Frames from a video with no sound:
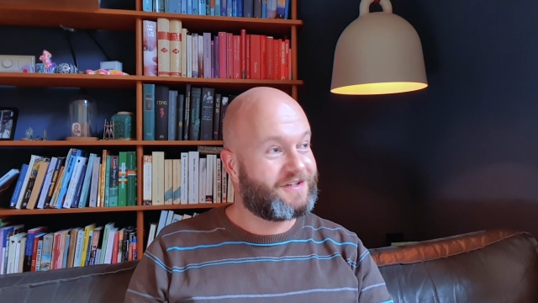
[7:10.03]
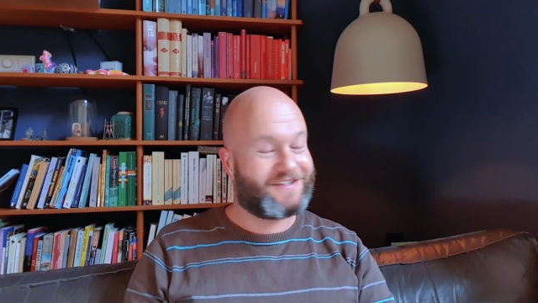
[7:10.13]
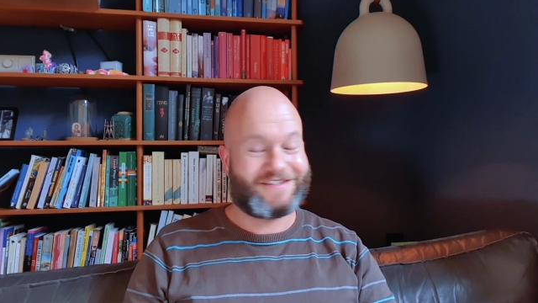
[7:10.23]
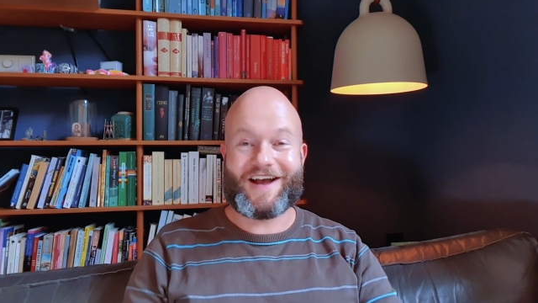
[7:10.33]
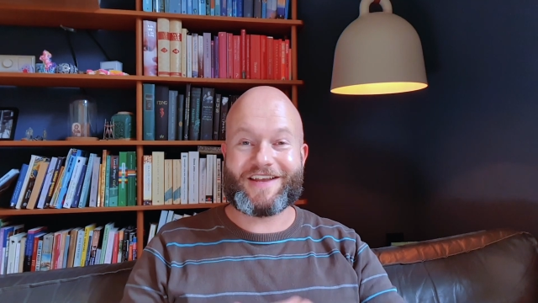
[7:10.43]

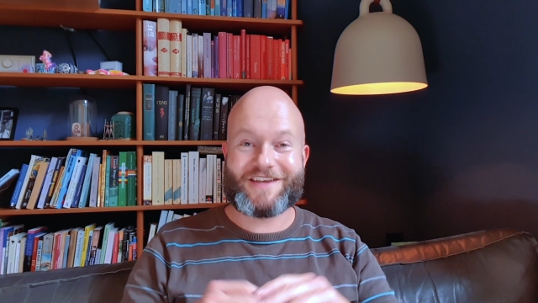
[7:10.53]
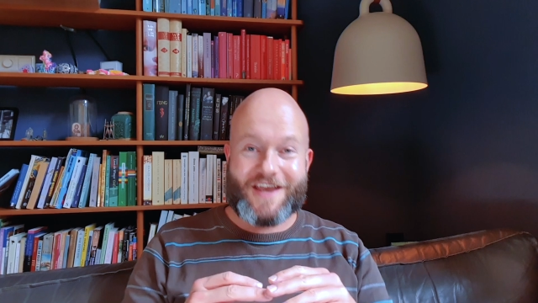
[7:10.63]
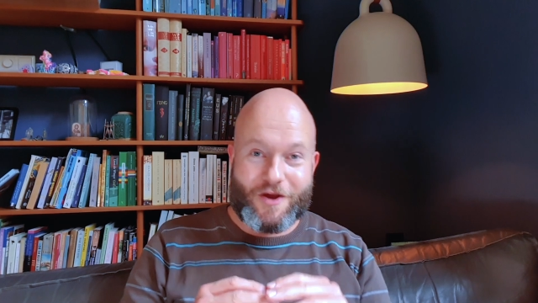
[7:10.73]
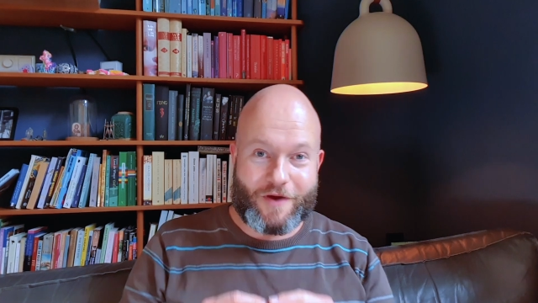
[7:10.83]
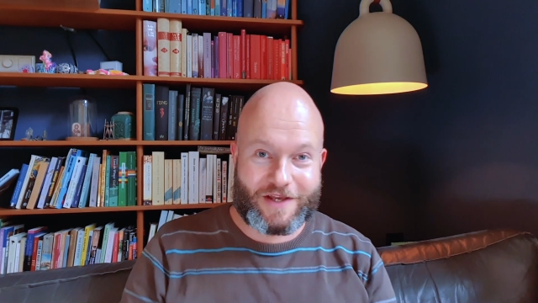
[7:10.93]
The
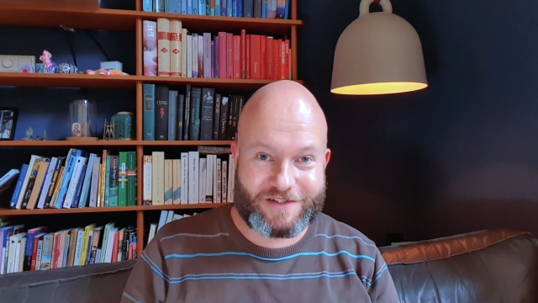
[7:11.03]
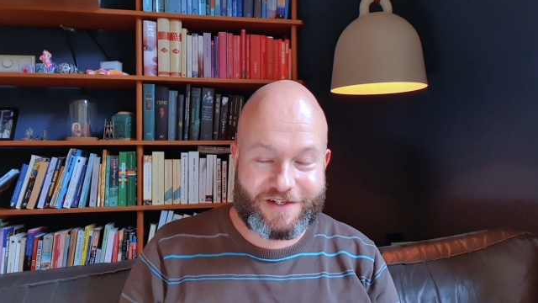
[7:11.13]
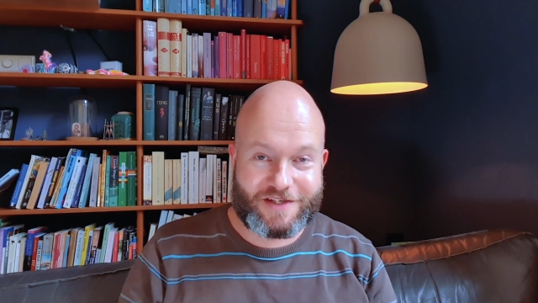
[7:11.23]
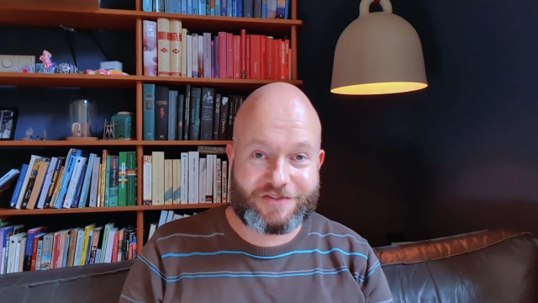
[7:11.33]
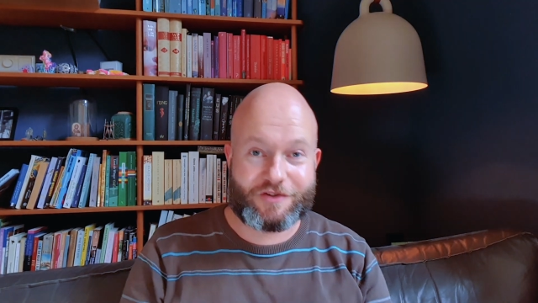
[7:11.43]
ICAO has a
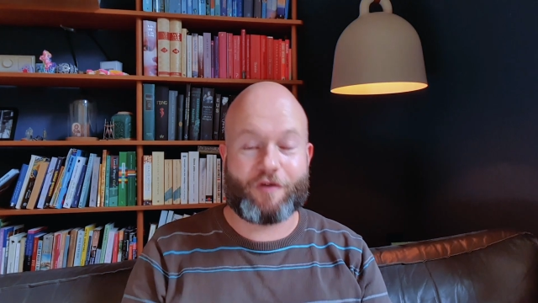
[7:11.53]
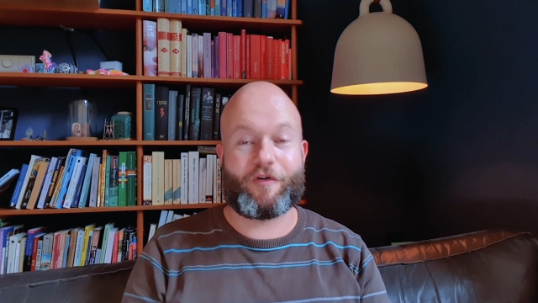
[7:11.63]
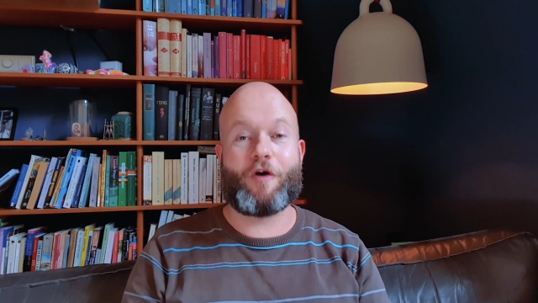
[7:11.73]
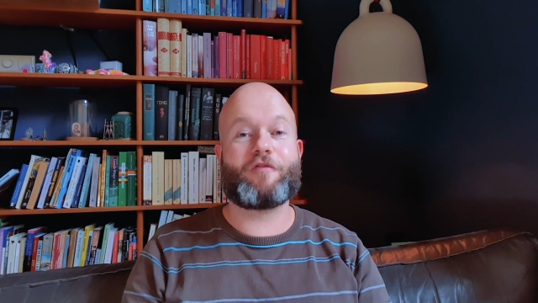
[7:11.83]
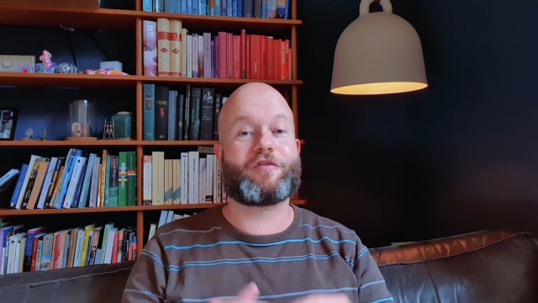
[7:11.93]
list of
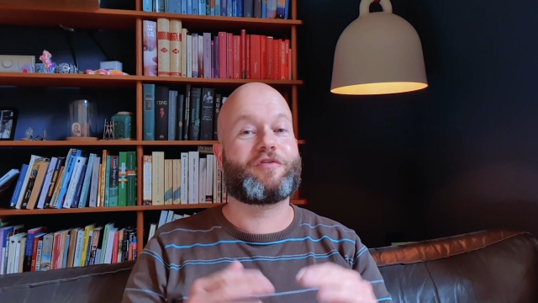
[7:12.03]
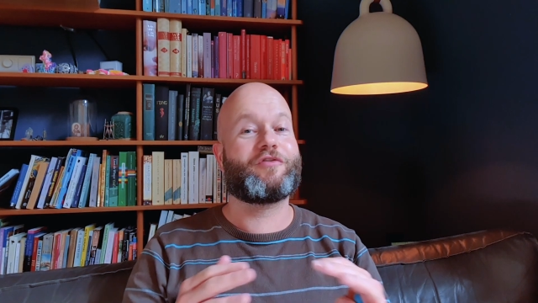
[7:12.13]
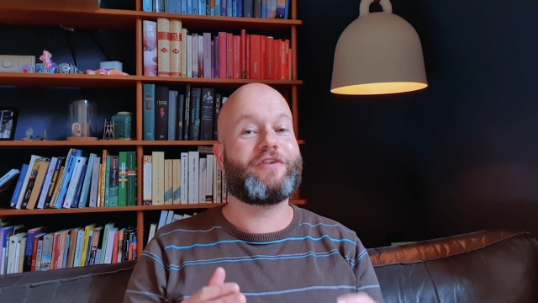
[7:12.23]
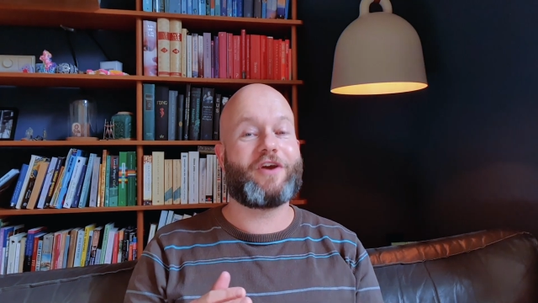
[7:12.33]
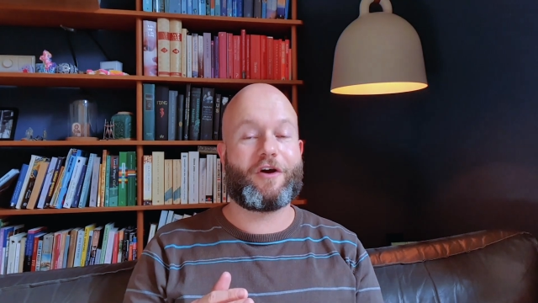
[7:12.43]
over
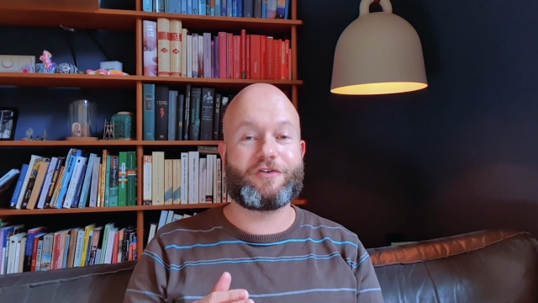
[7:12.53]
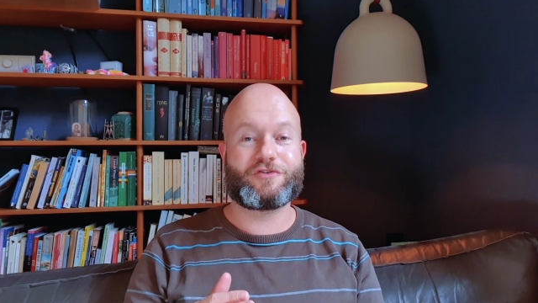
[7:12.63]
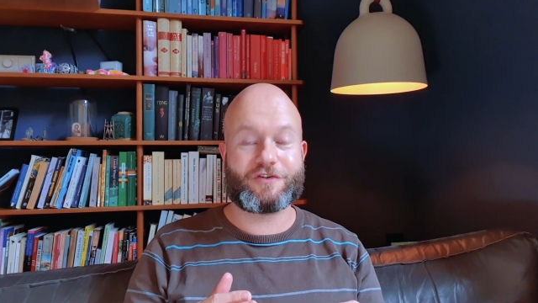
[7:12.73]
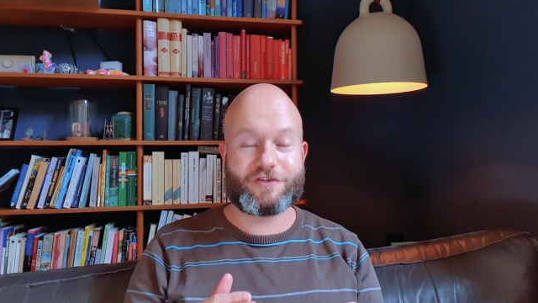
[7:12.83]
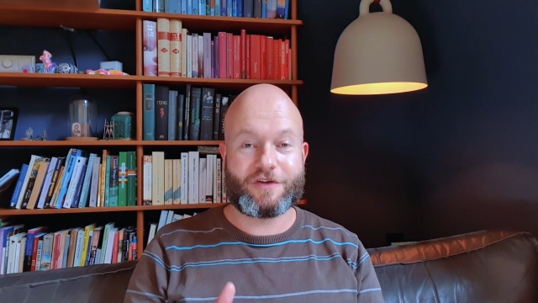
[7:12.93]

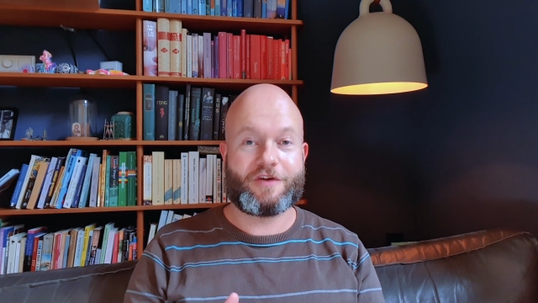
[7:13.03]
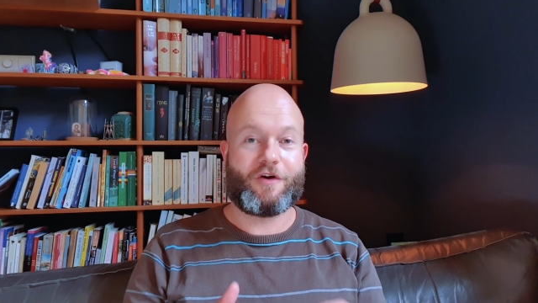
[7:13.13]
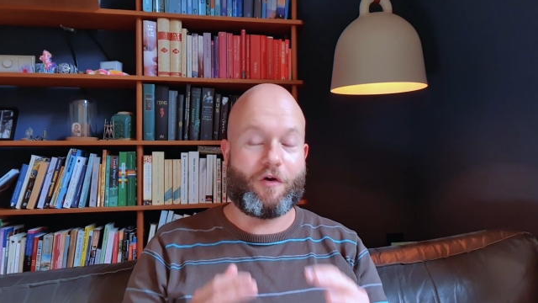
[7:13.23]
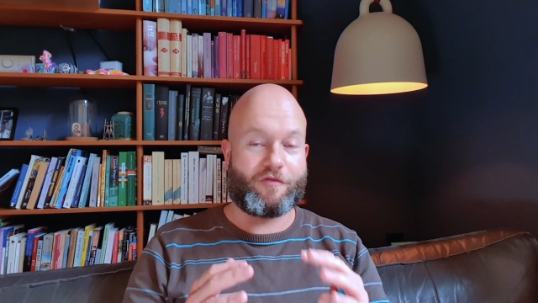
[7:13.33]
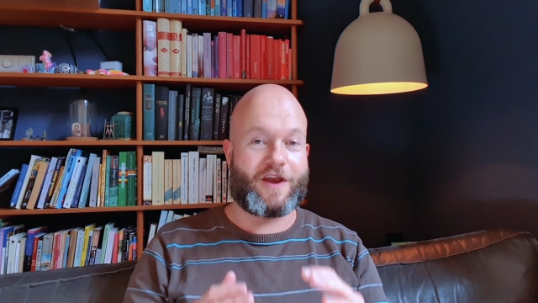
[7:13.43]
300
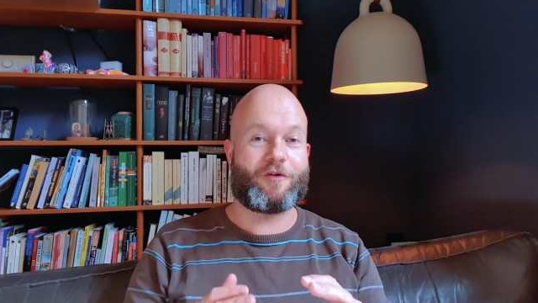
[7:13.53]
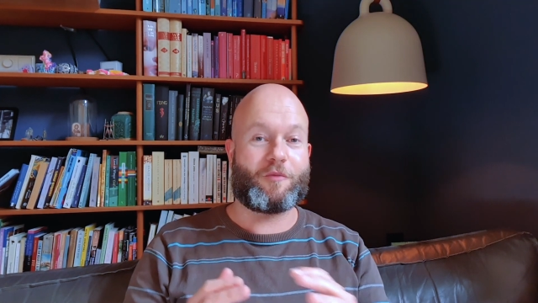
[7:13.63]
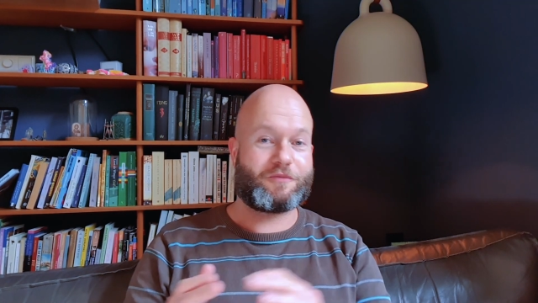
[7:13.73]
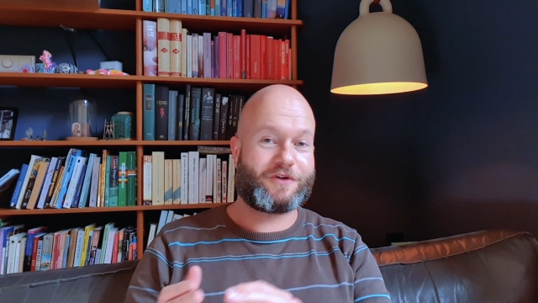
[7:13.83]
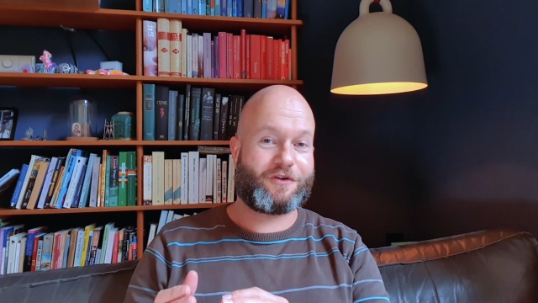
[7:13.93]
of aero
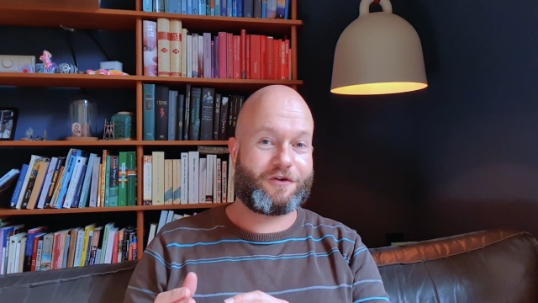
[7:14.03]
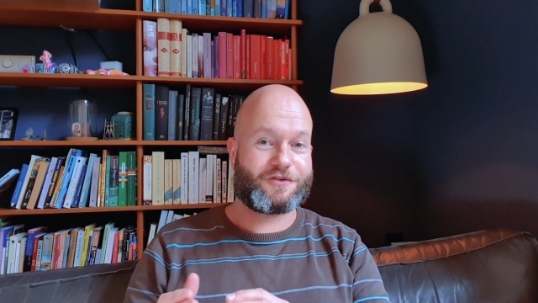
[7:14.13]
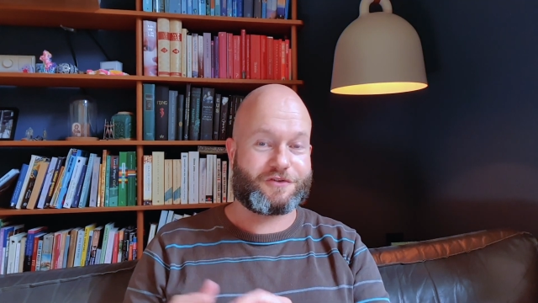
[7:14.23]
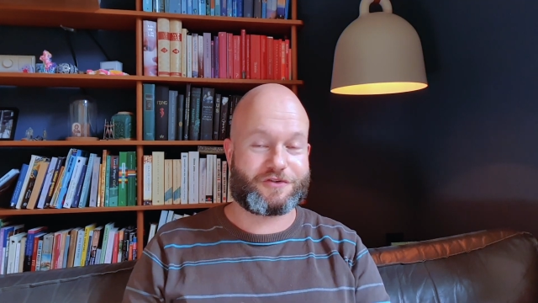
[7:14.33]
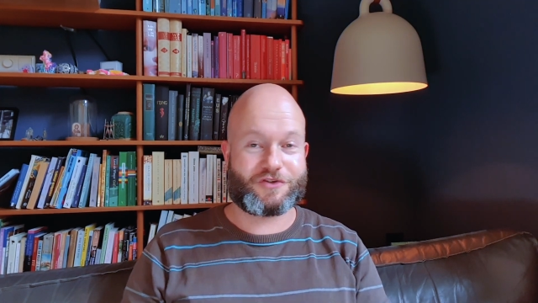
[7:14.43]

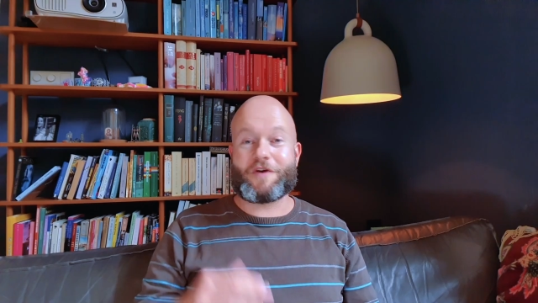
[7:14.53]
precursors.